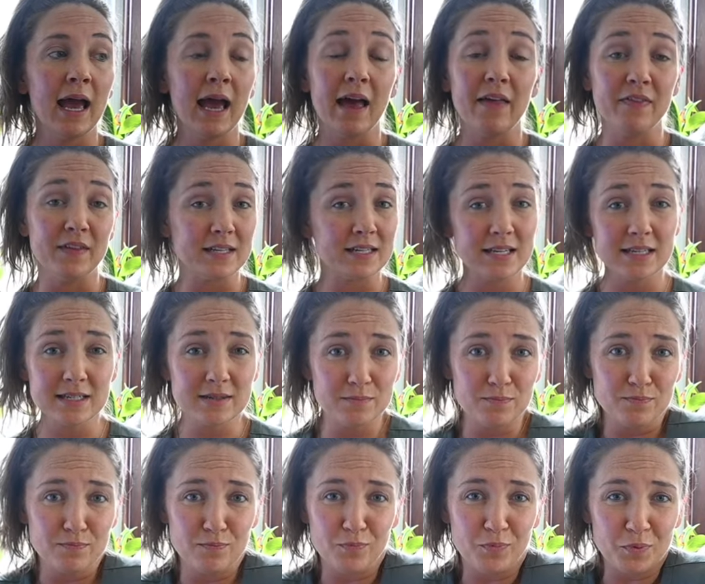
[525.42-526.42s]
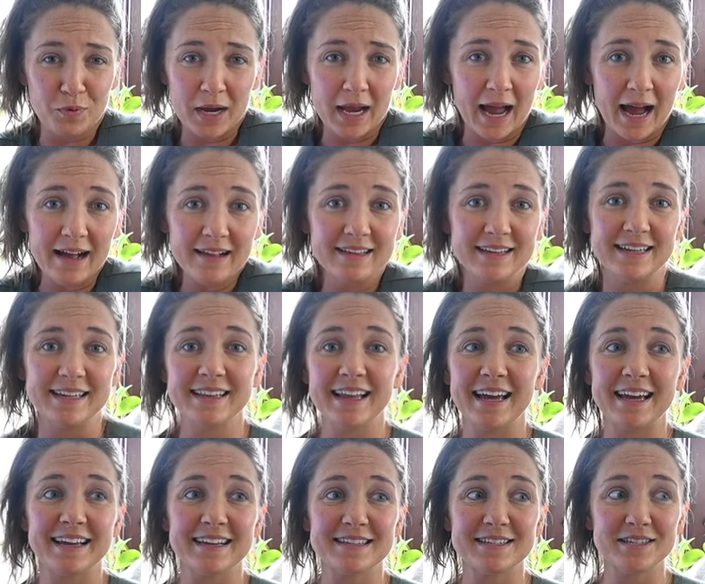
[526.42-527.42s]
And this is reality.
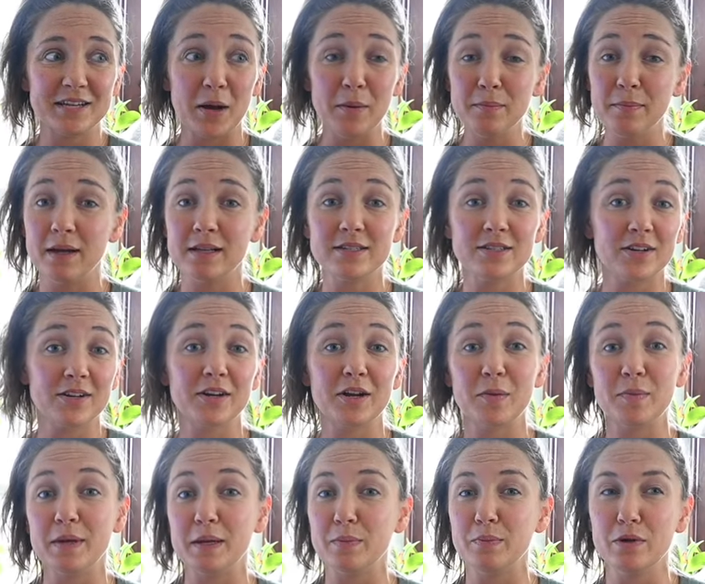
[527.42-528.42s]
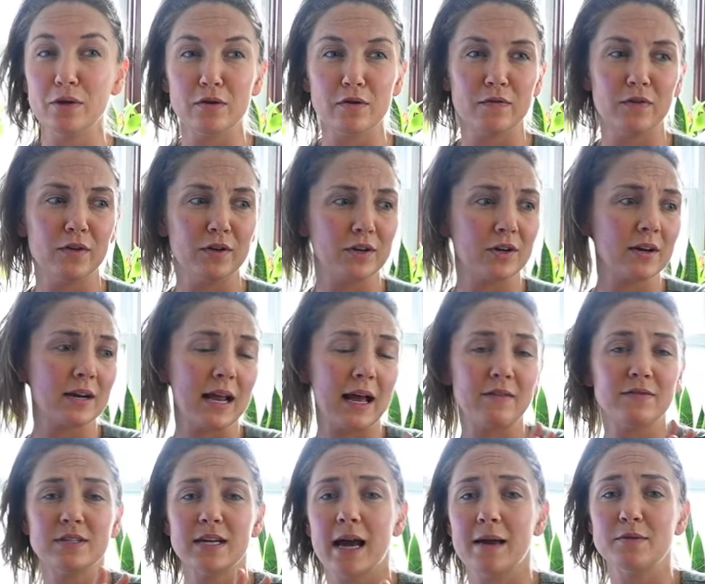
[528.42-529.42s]
Like some months are going to be beautiful and you're going to
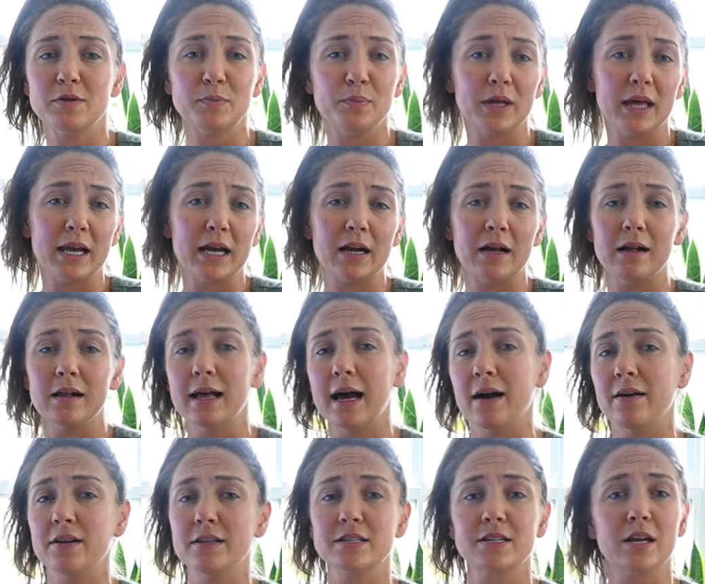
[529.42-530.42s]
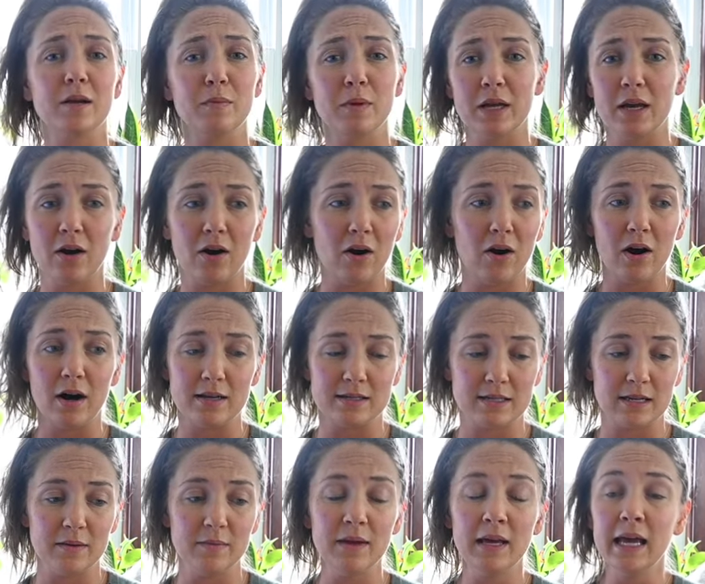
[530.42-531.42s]
have time to plan it all out and it's going to be
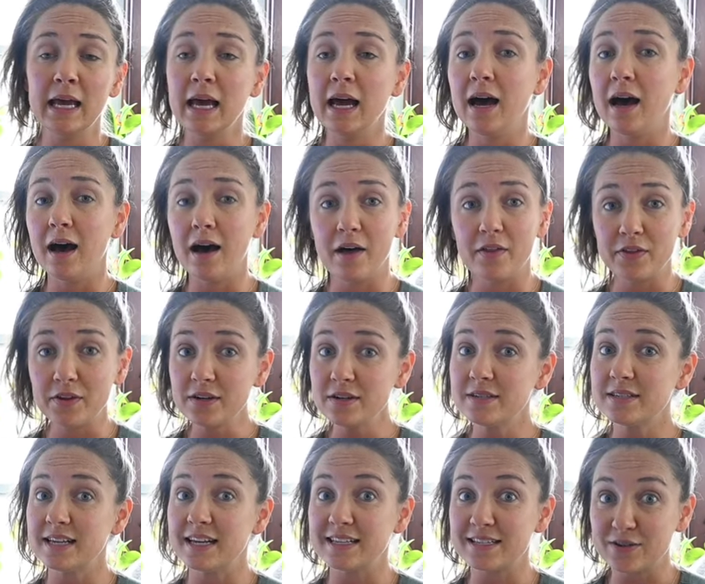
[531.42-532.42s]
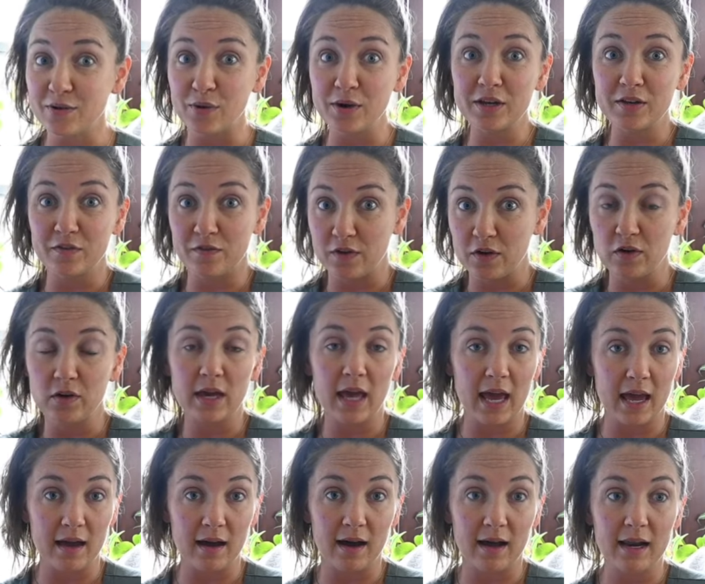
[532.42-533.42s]
awesome. Others, it's going to feel
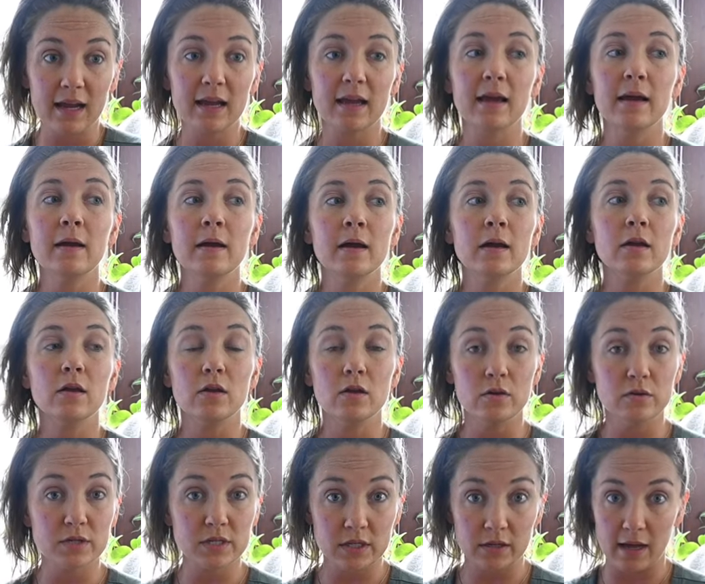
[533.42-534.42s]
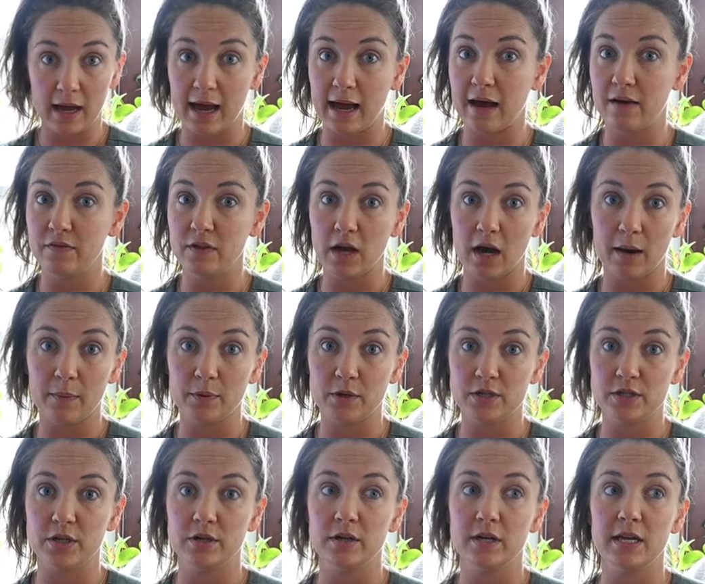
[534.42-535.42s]
chaotic. You still have the
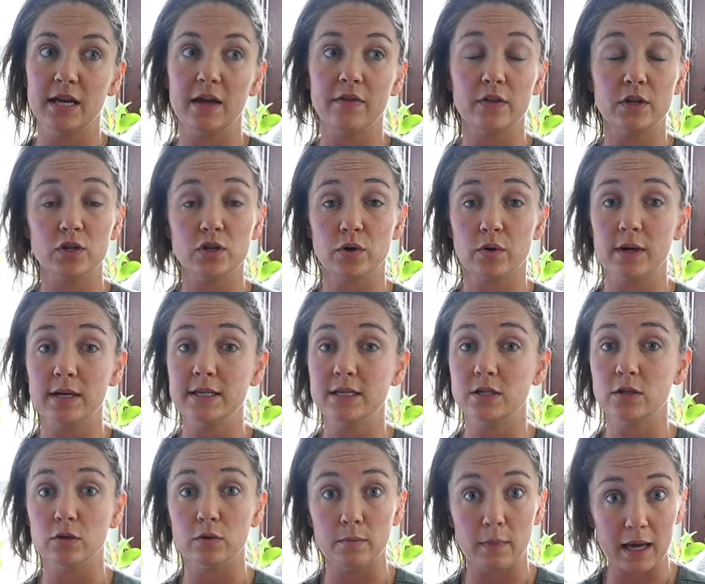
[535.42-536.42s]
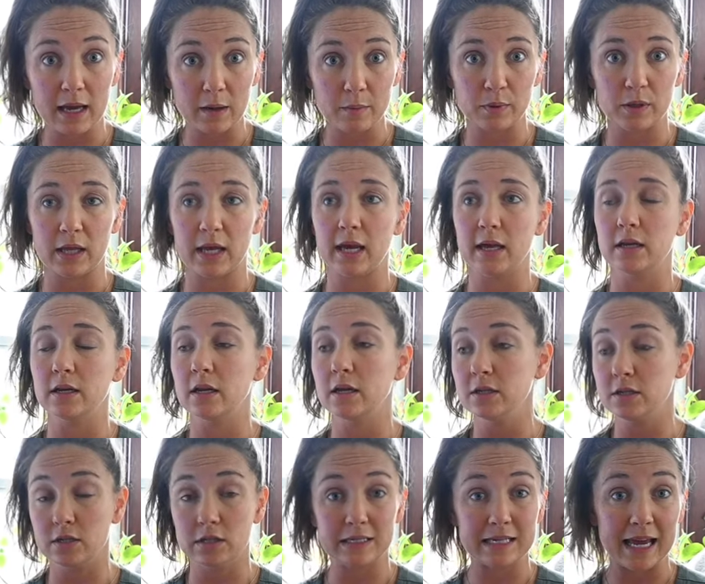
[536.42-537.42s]
opportunity and the choice to make a plan,
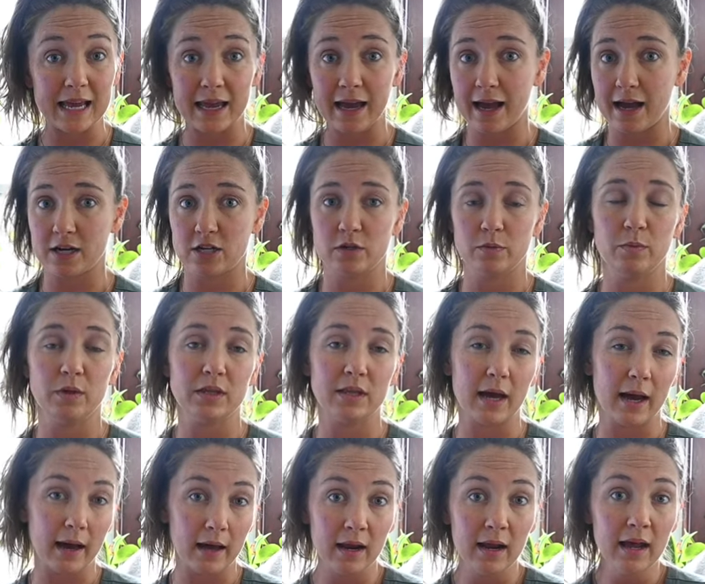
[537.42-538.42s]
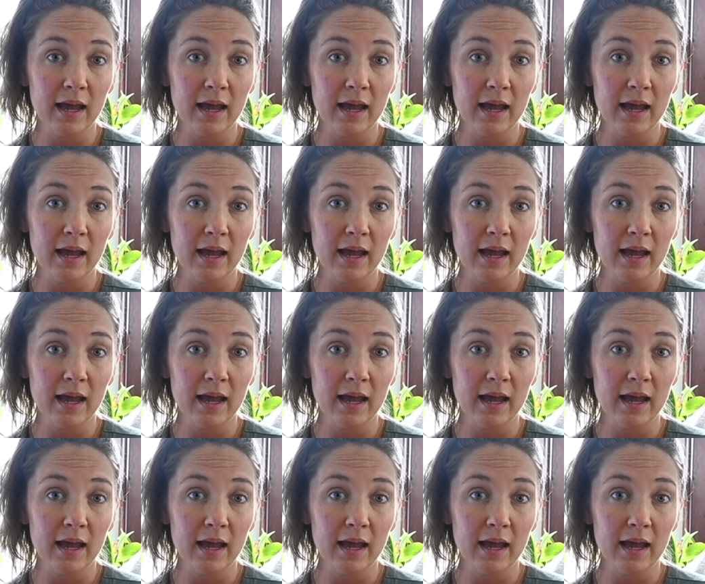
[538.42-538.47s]
to take action with that.